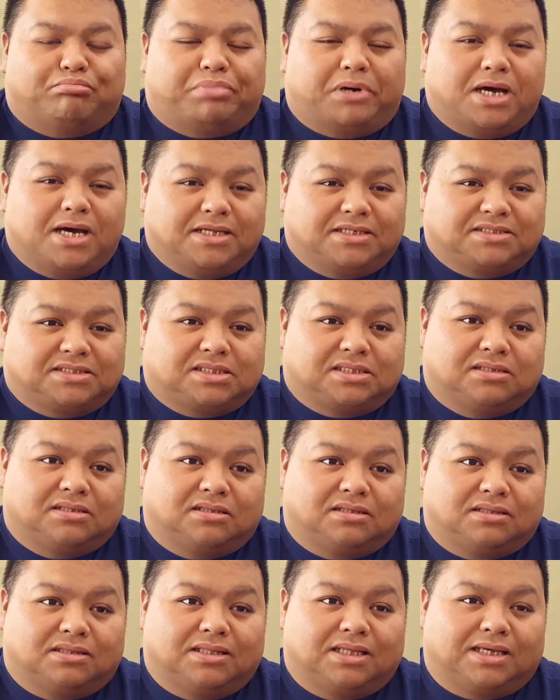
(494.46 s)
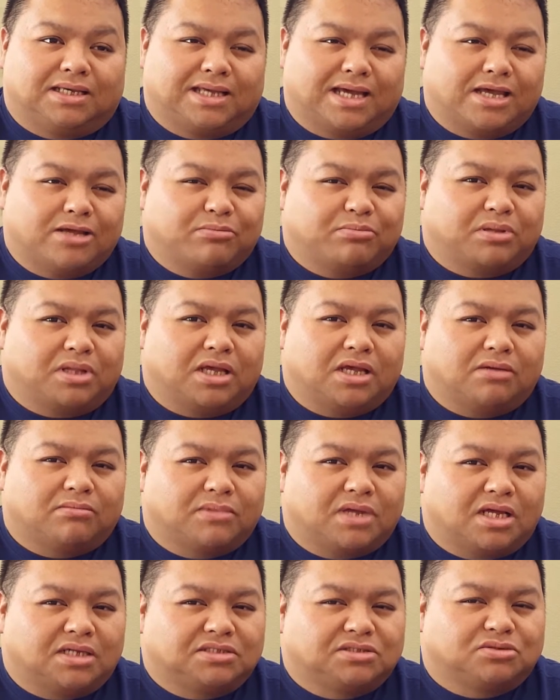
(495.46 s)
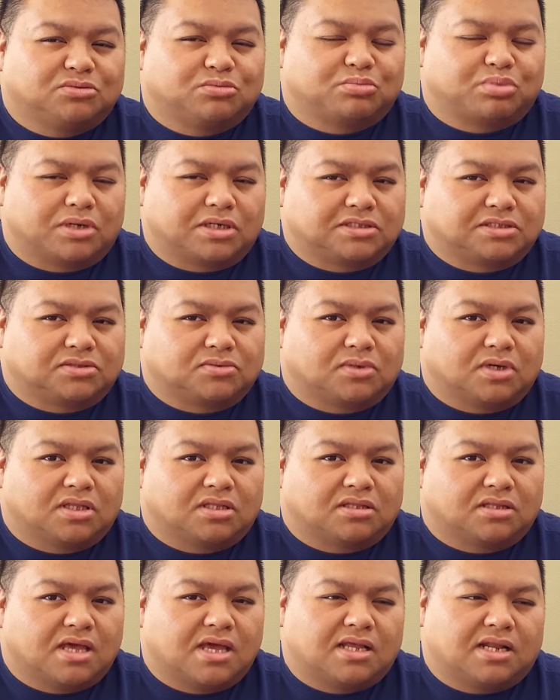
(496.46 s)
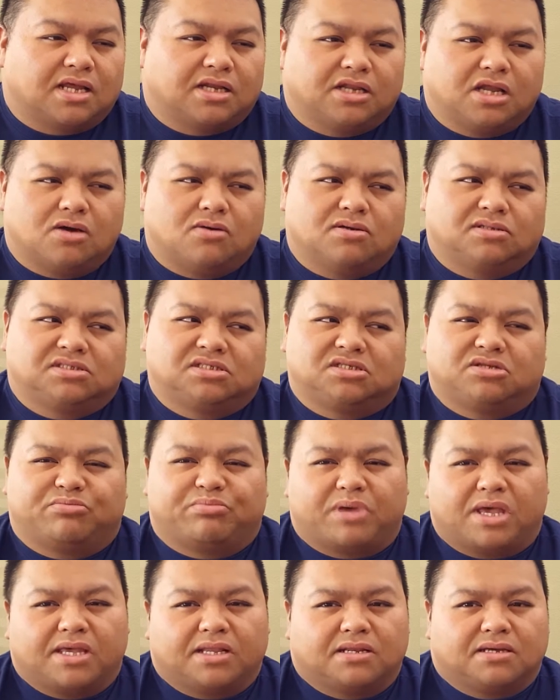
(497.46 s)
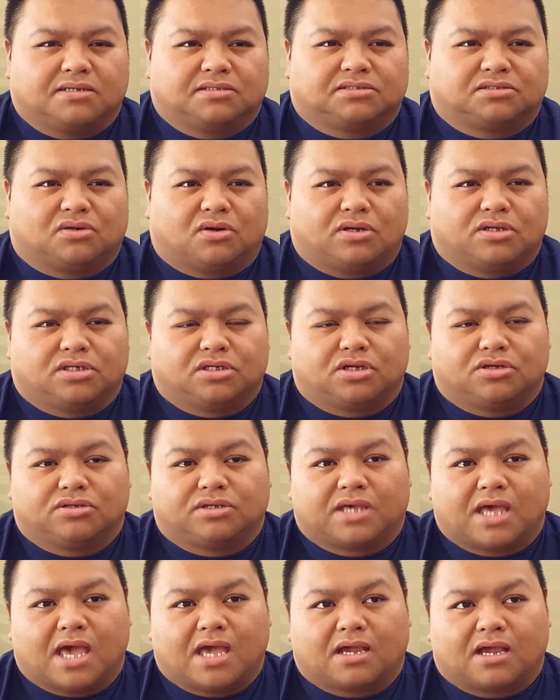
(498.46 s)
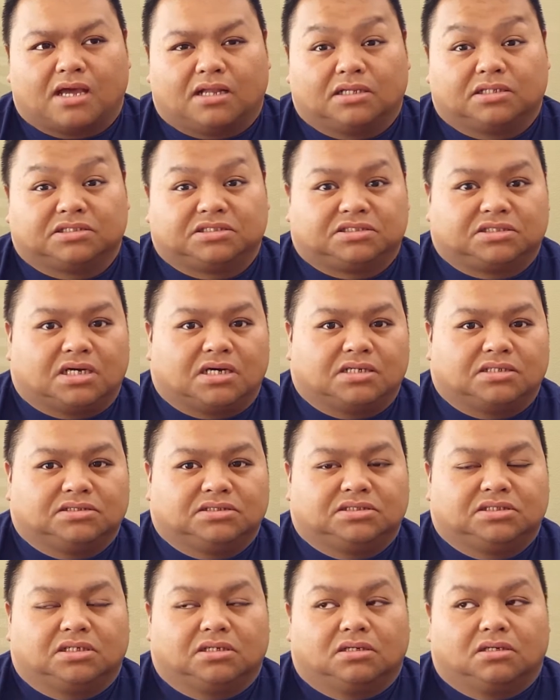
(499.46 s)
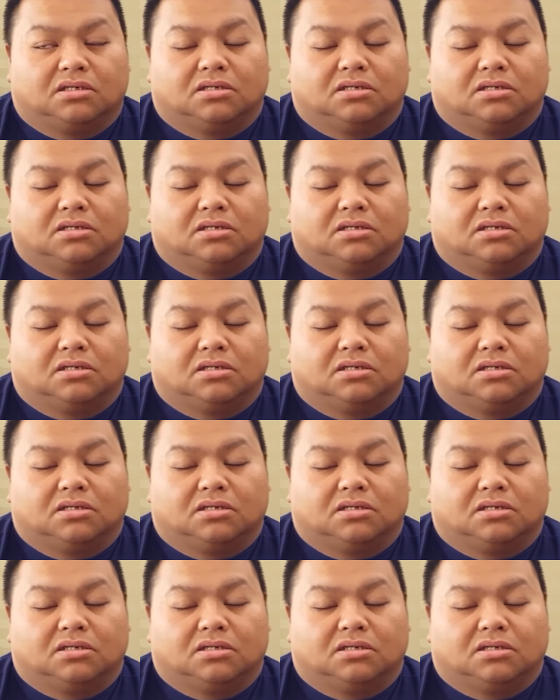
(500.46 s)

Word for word: But the gameplay I'm not too impressed with, and I know it's the beta, so you know you can't kind of judge